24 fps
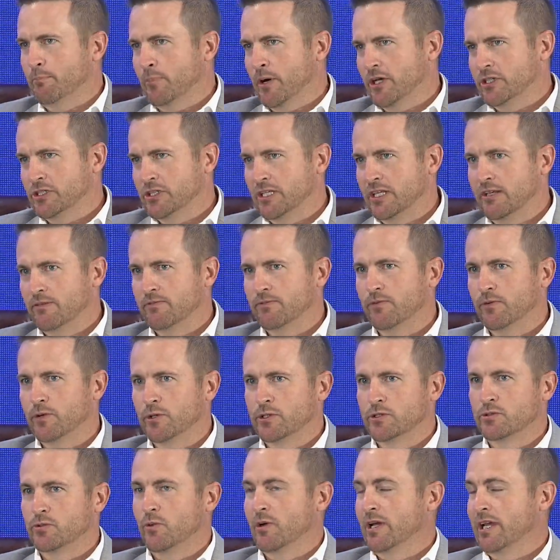budgeting for
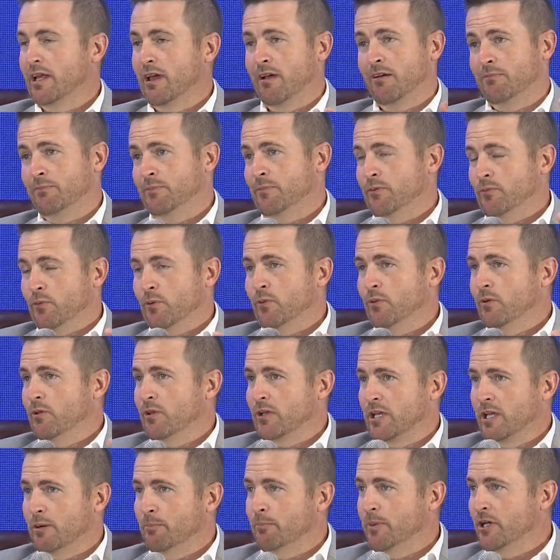
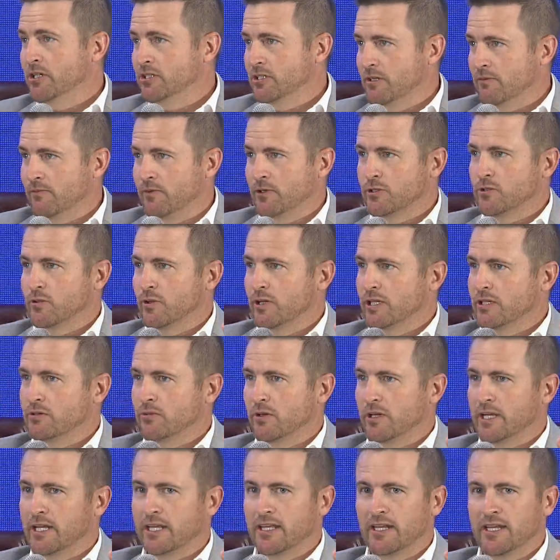
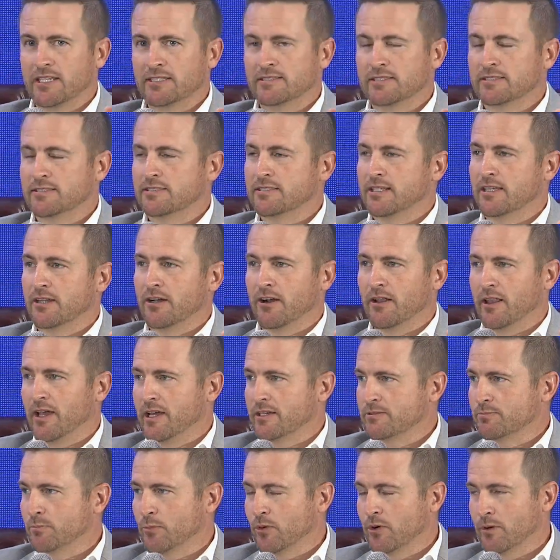2020 at ACC at our
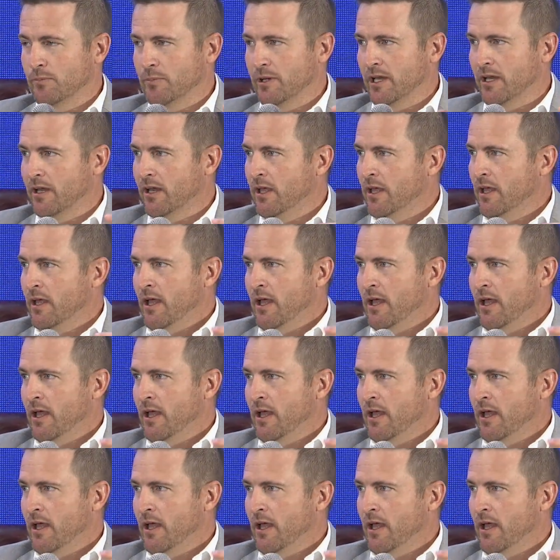last board meeting,